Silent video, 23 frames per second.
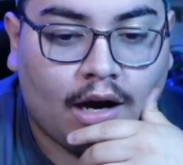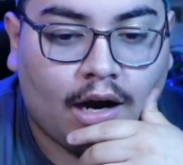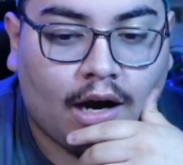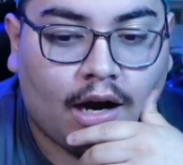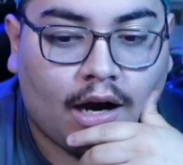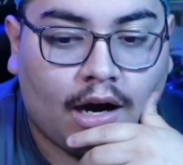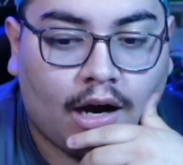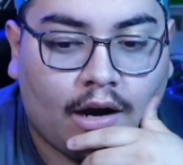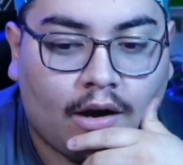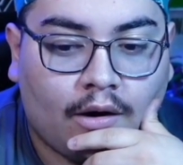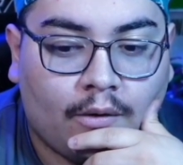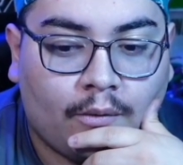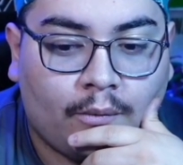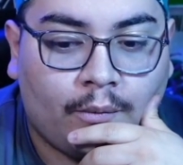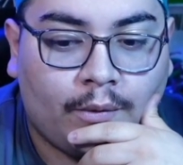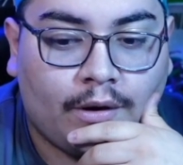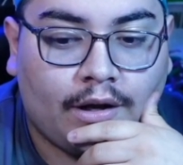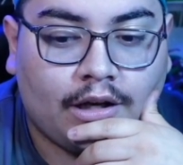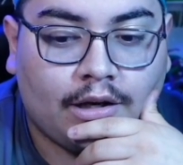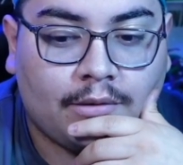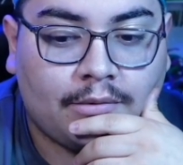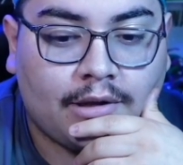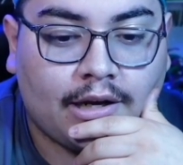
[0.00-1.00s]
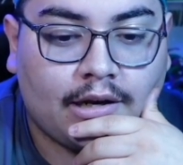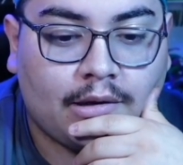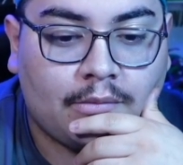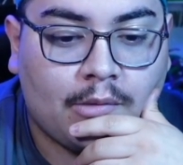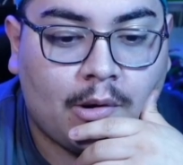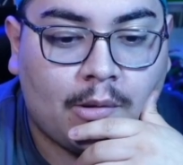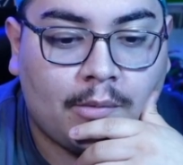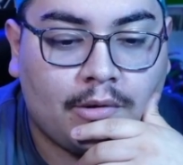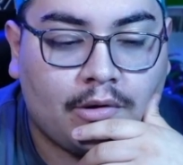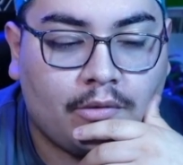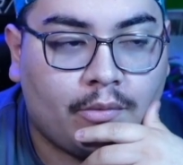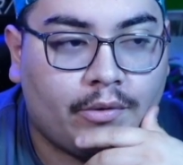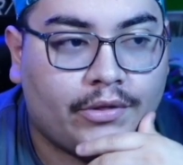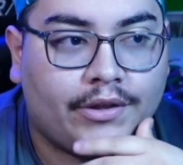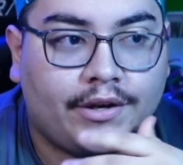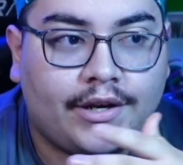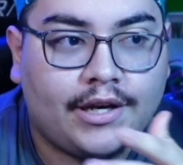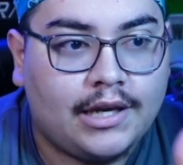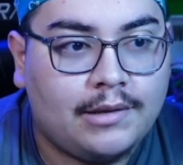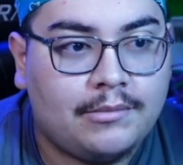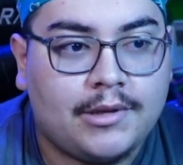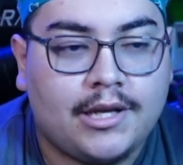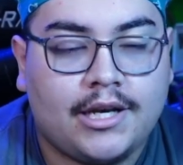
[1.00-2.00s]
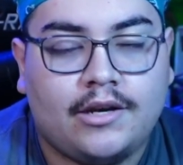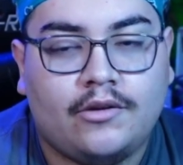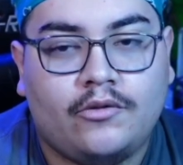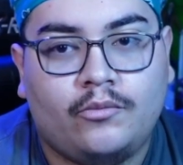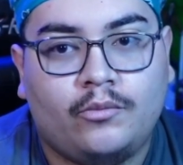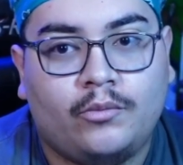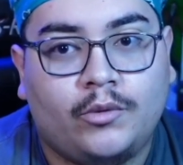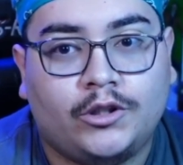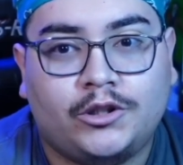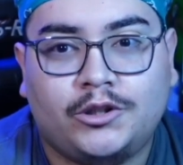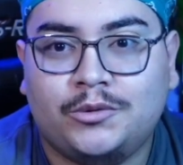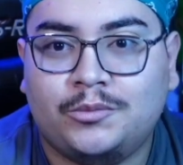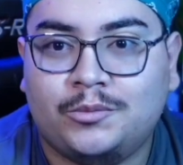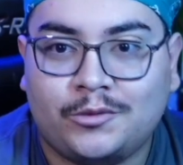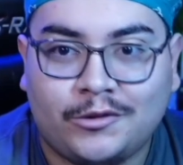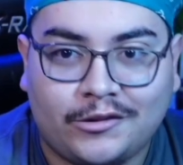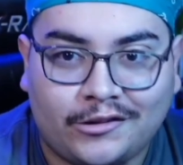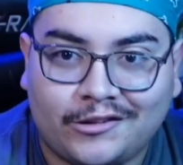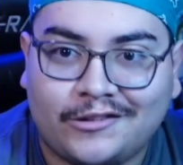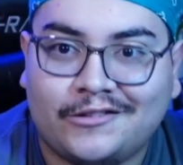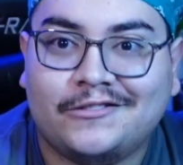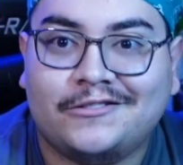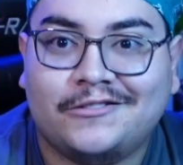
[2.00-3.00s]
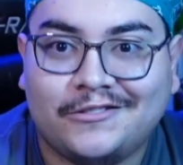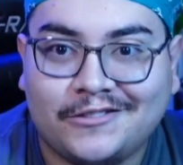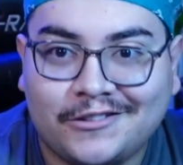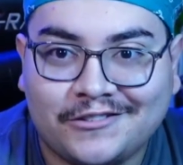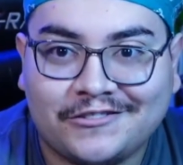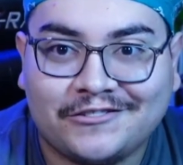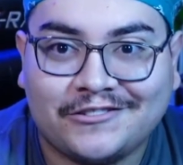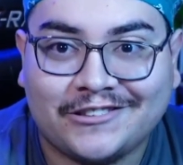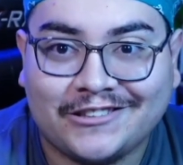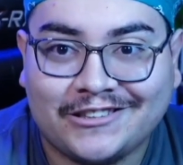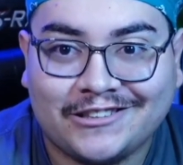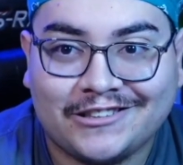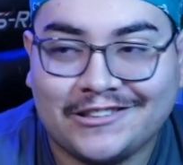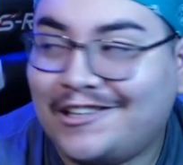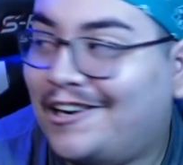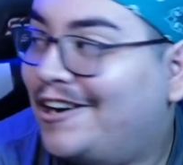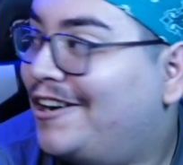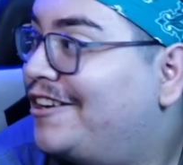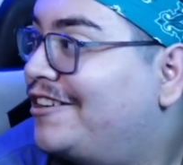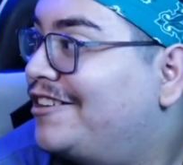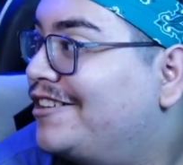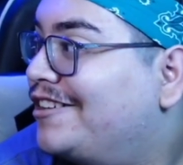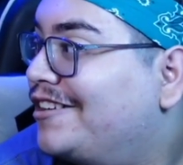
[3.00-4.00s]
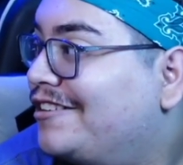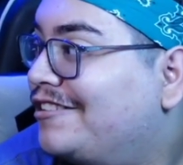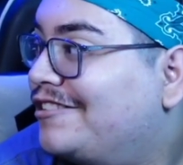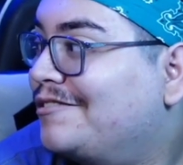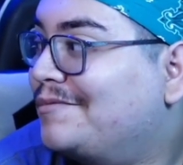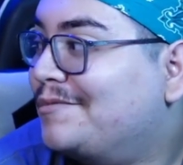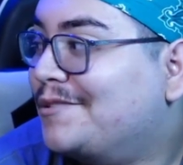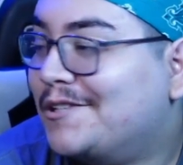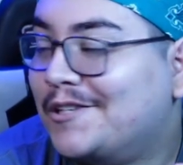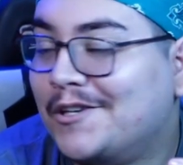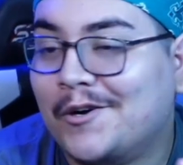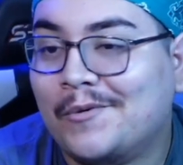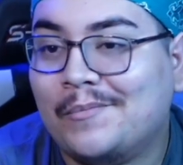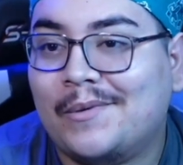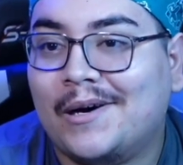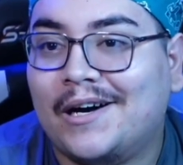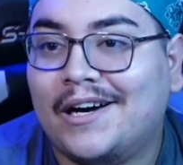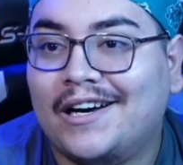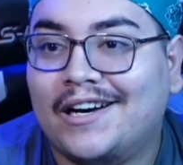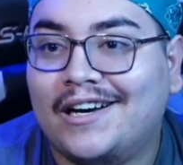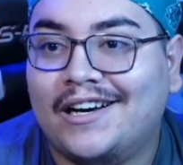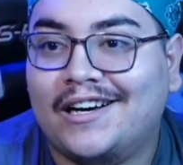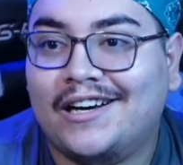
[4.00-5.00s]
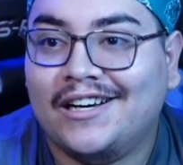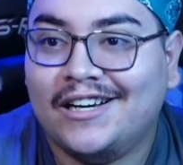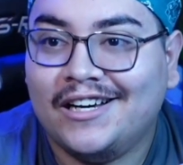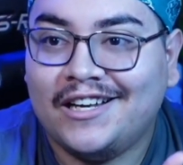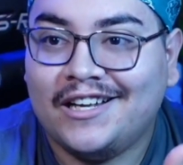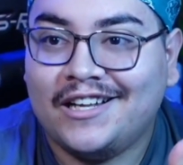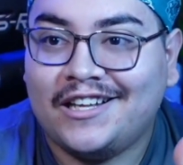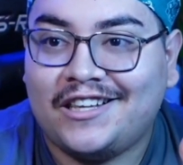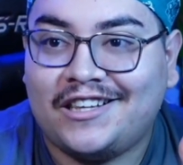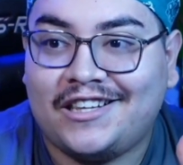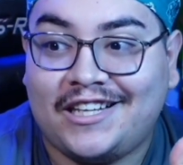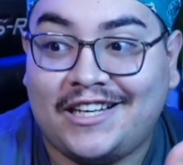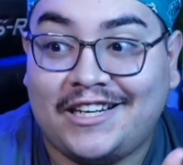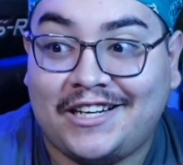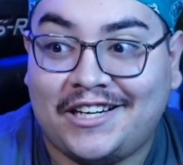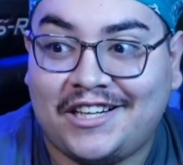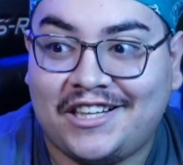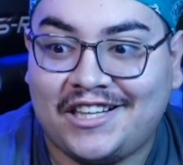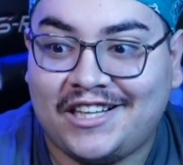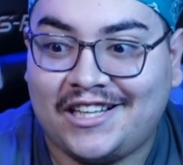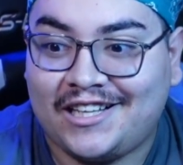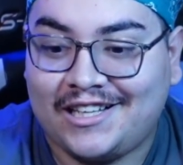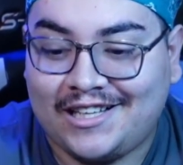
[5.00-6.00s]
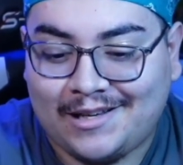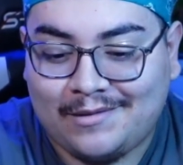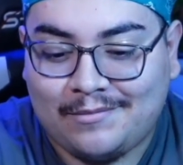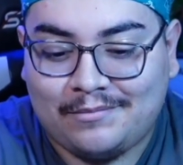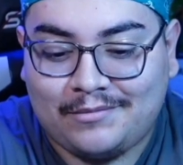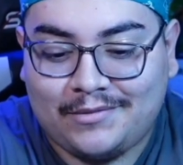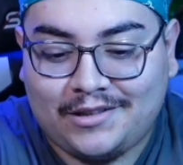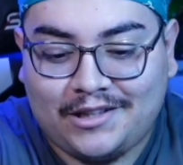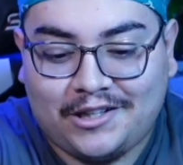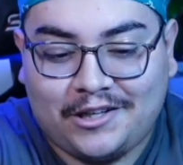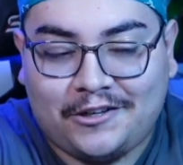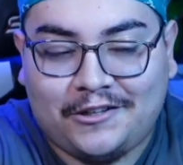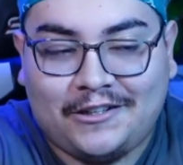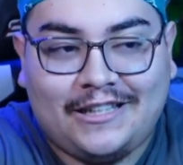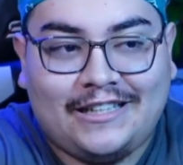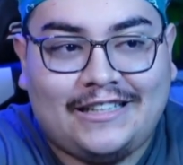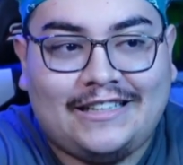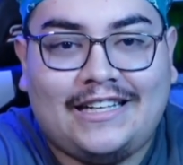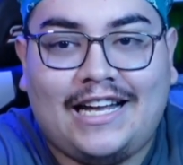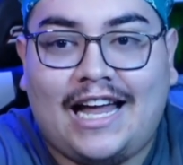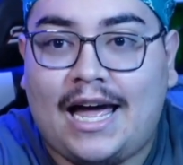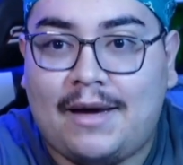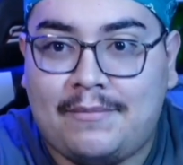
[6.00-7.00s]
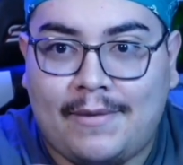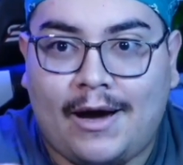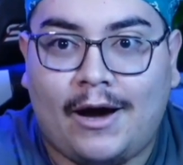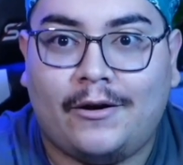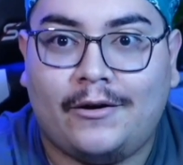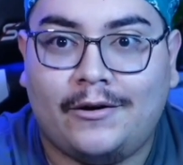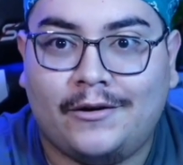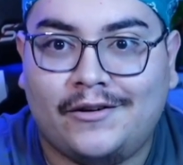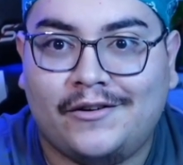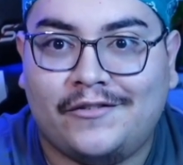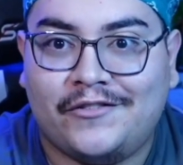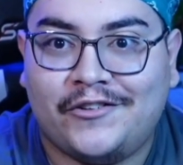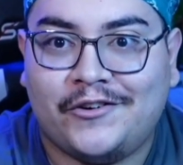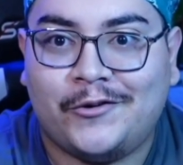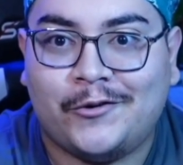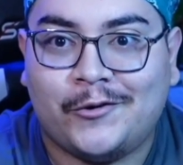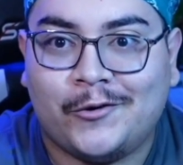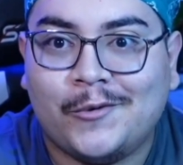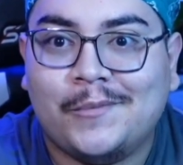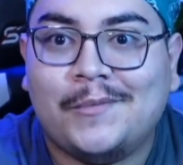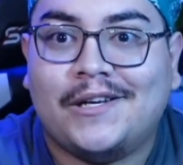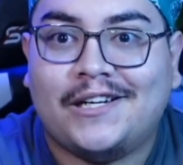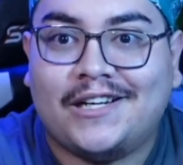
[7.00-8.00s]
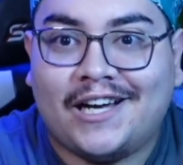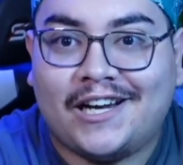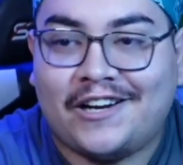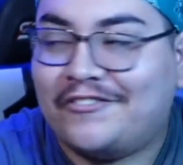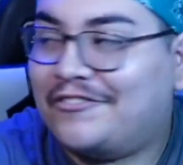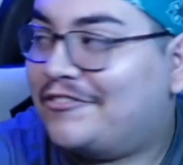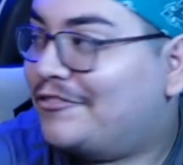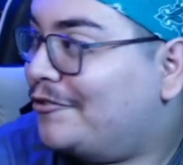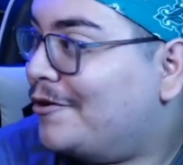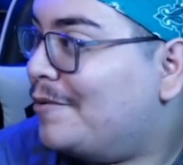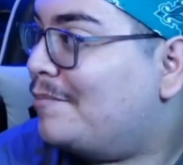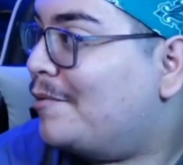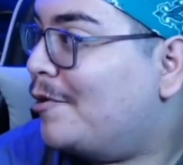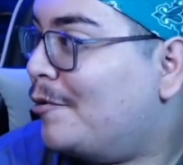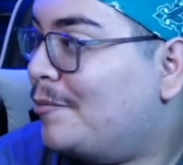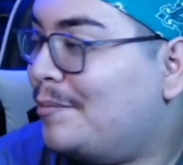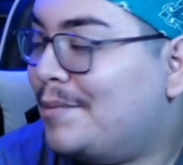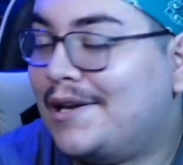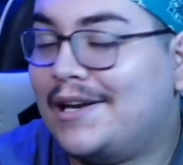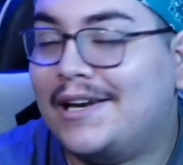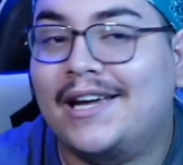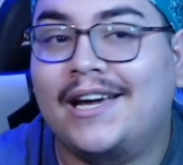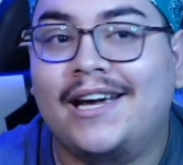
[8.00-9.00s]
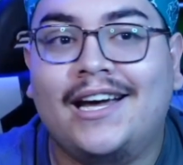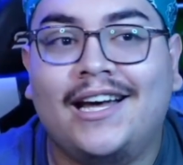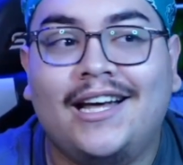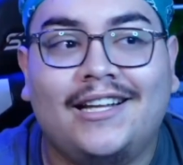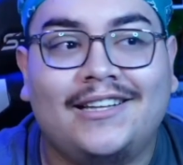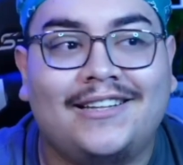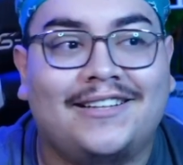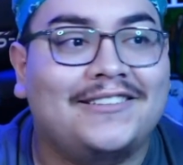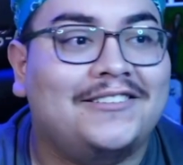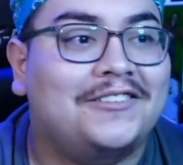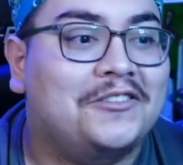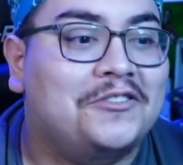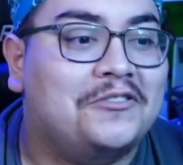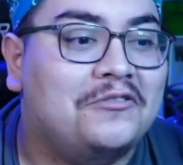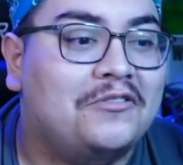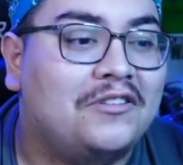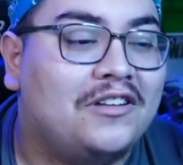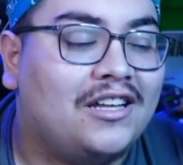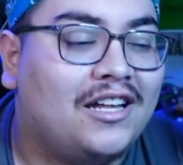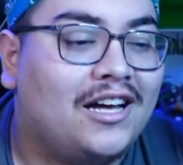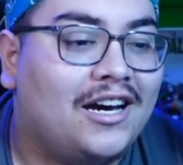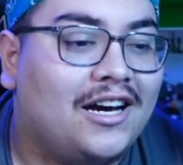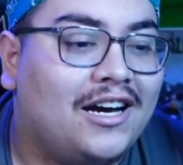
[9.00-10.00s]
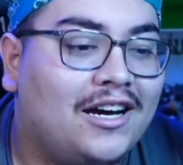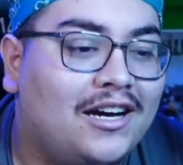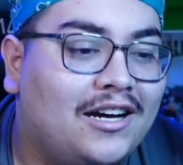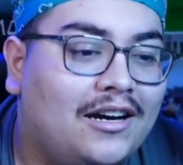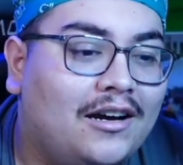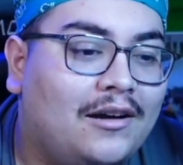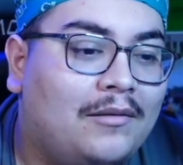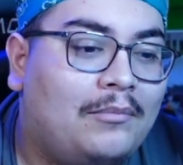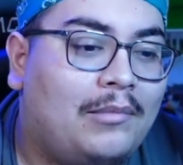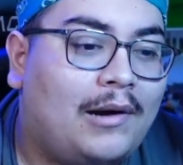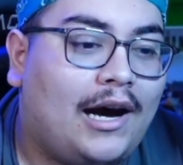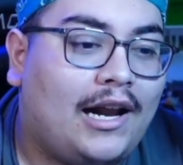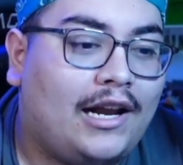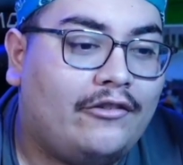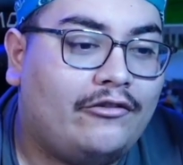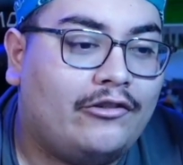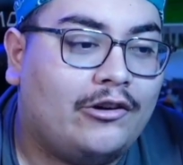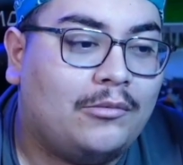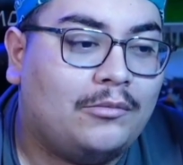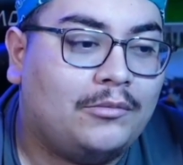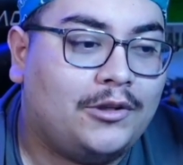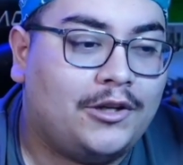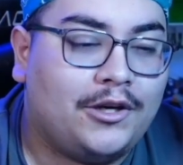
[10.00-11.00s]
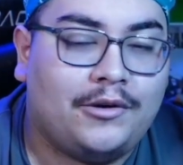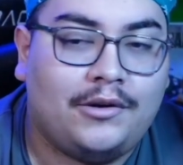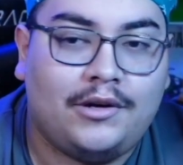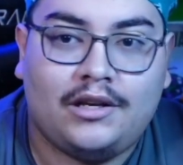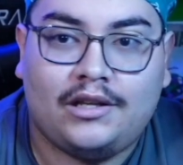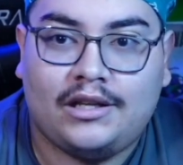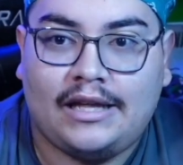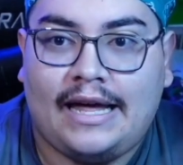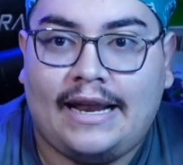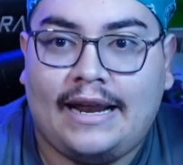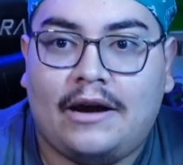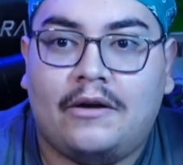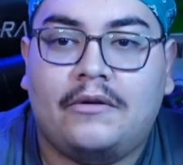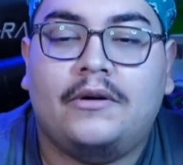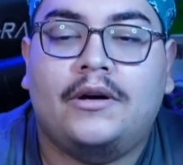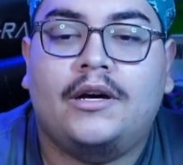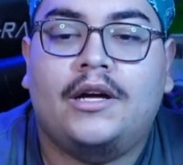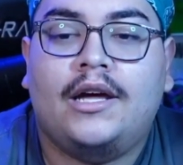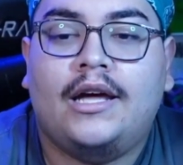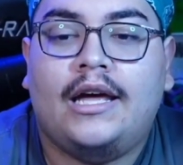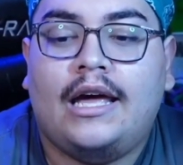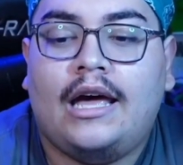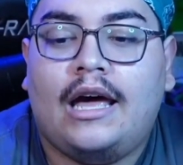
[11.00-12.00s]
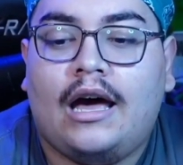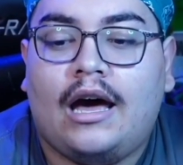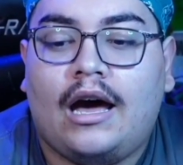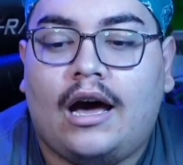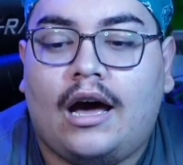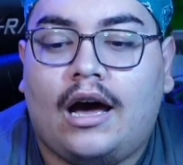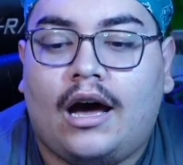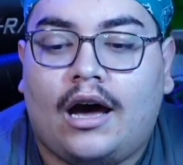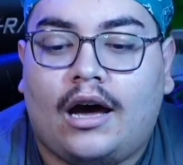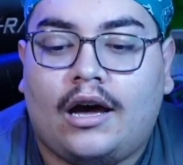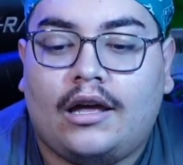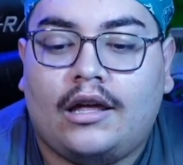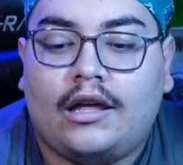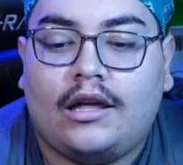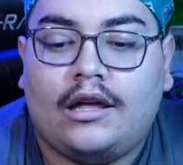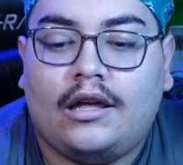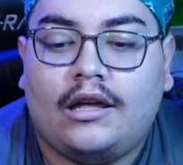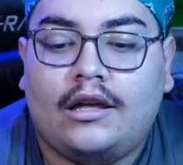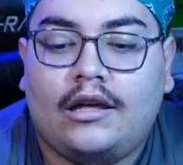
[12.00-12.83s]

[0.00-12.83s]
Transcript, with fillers: Uh, we end up getting a moment with the demon, which was really honestly a super dope uh, scene seeing him literally climb out of the groom and kind of rip open the dude's uh, body from you know inside out uh,